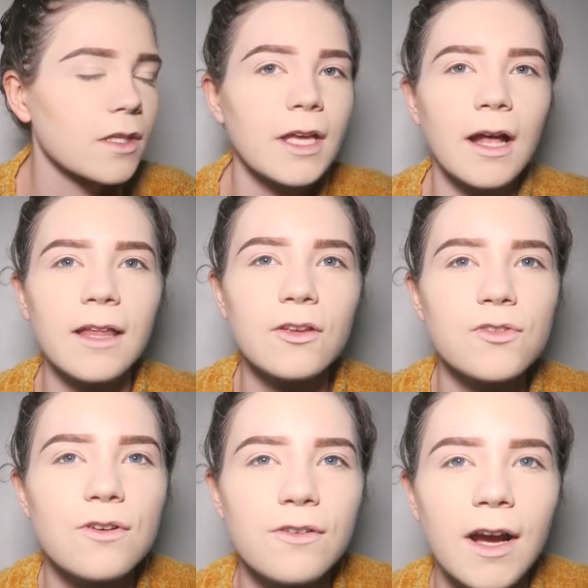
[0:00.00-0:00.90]
Yeah,
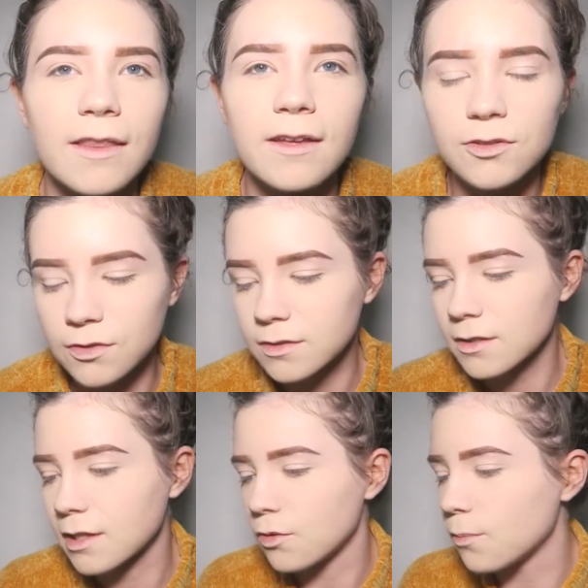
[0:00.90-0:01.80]
that's all right. That's just
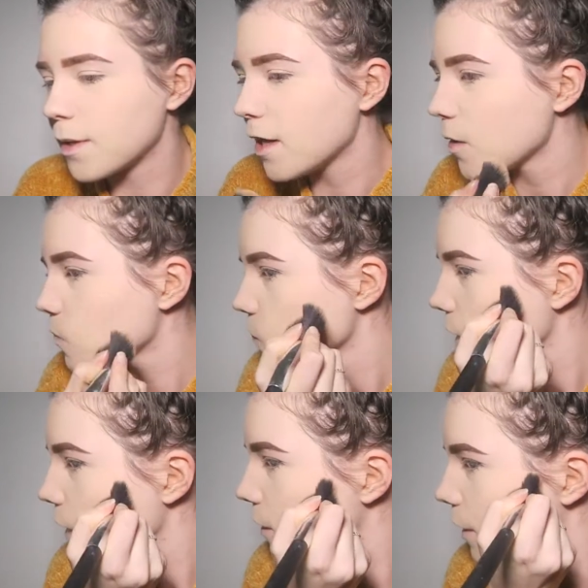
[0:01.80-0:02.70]
a little bit.
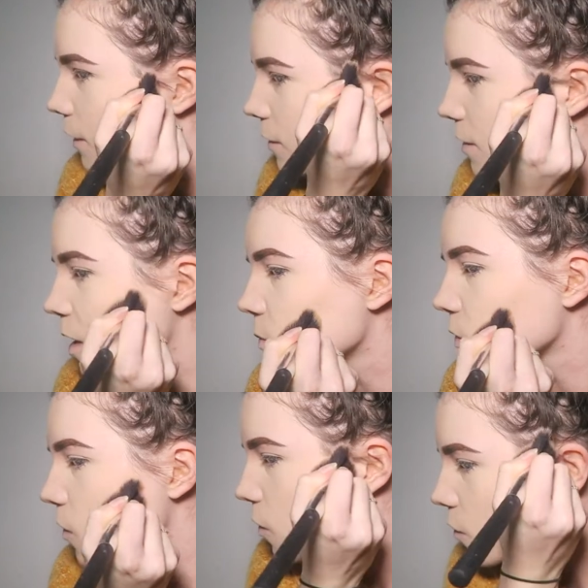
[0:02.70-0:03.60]
And then same
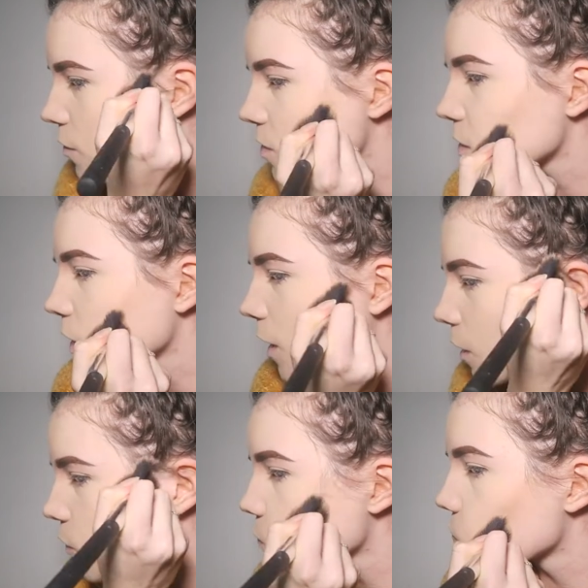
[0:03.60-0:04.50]
on the other
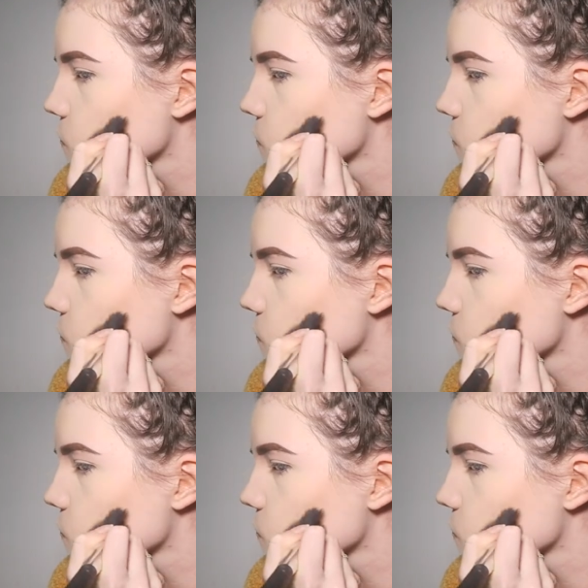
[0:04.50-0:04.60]
side.